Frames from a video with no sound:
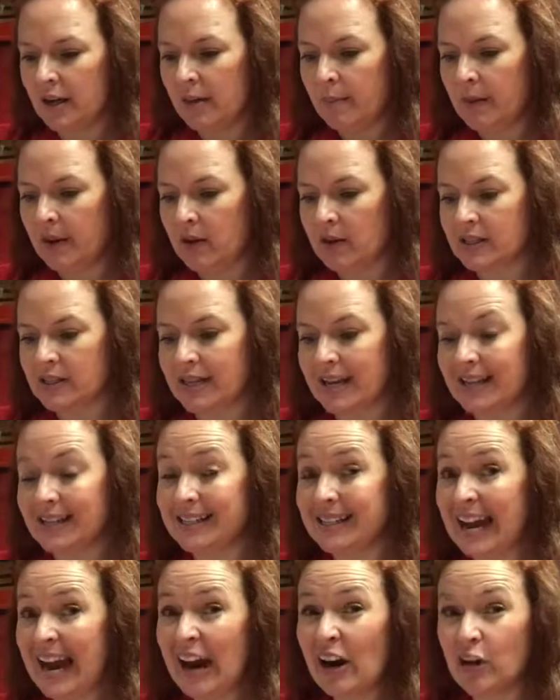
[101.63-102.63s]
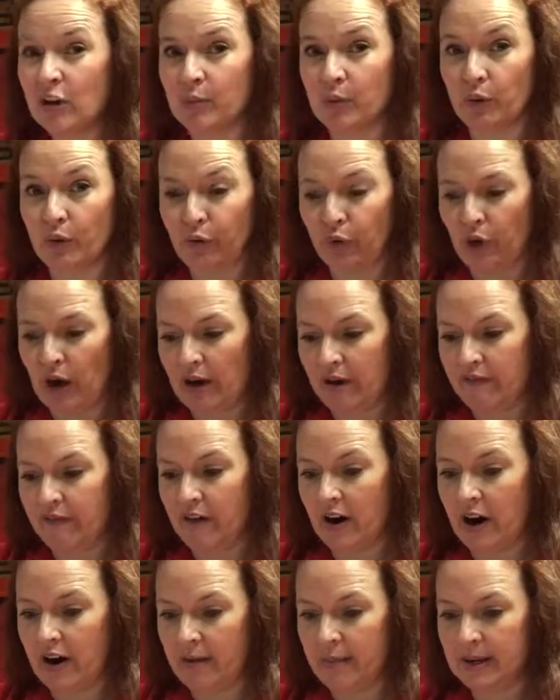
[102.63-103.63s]
because they are terrible for our
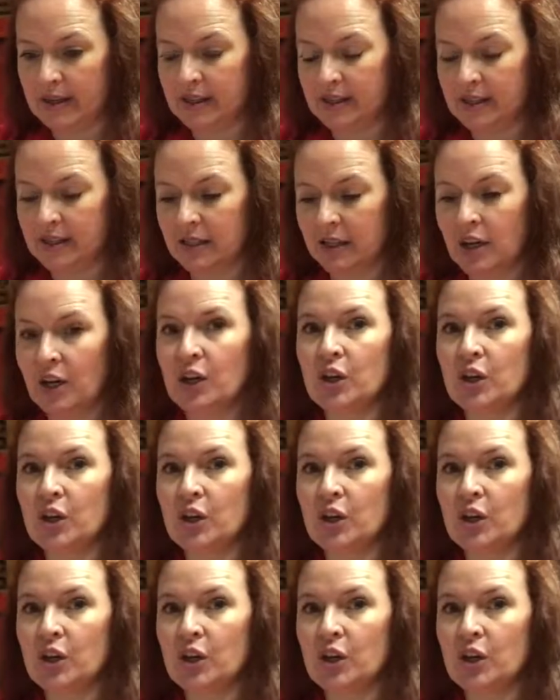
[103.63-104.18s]
environment.